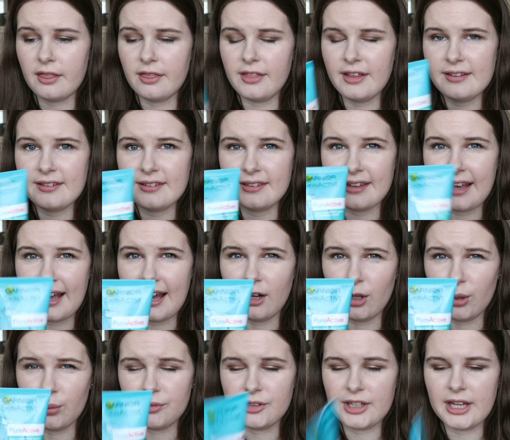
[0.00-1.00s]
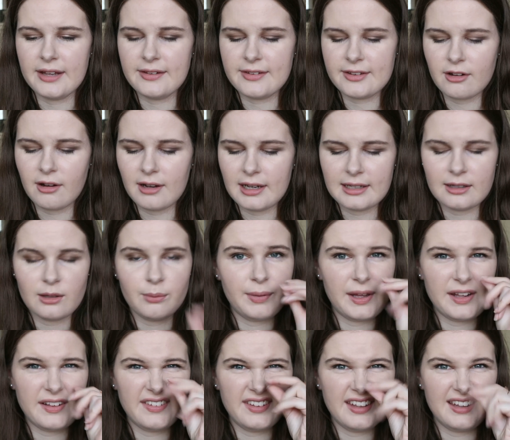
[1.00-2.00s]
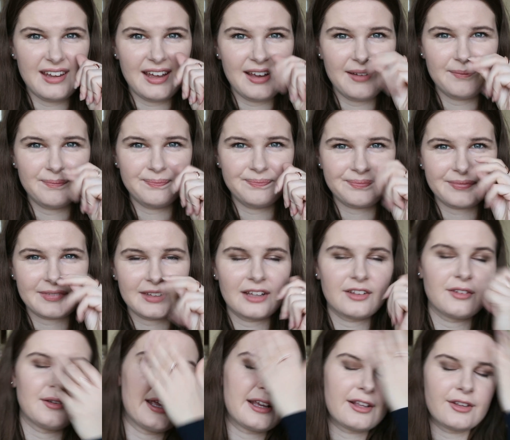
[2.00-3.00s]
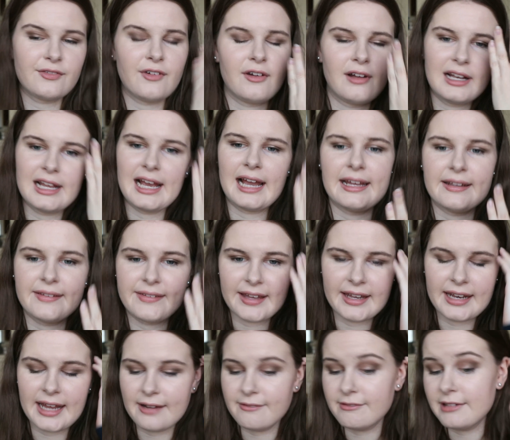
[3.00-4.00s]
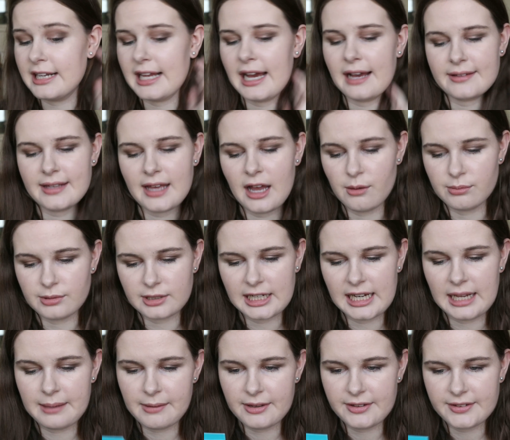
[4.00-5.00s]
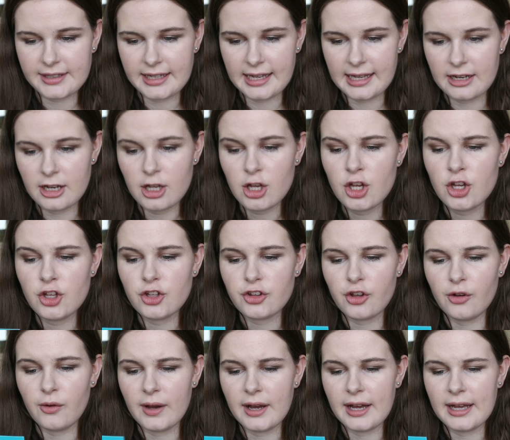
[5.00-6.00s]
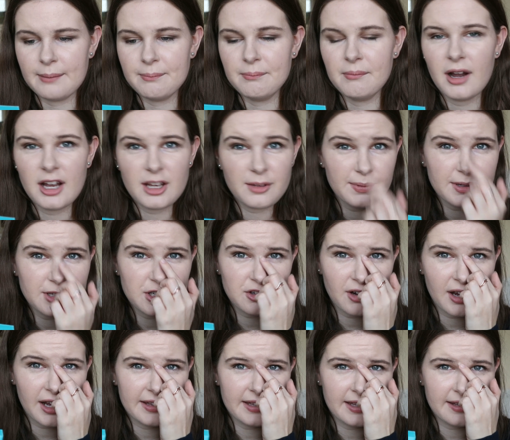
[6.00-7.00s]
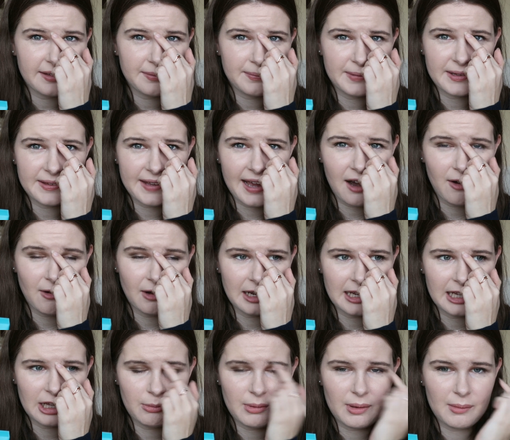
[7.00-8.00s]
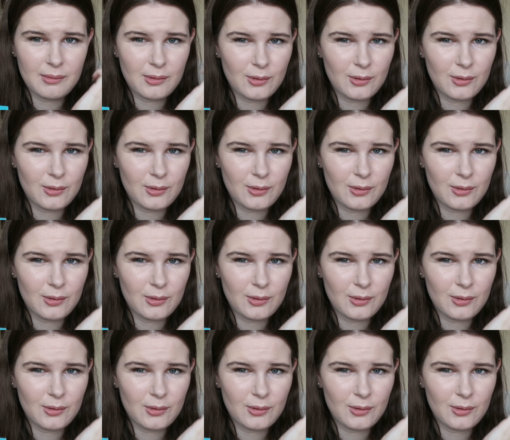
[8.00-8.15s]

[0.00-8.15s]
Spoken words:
this has helped. It's got little bits in it, So it exfoliates and it really has helped clear my skin. So it might be drying these bits out a little bit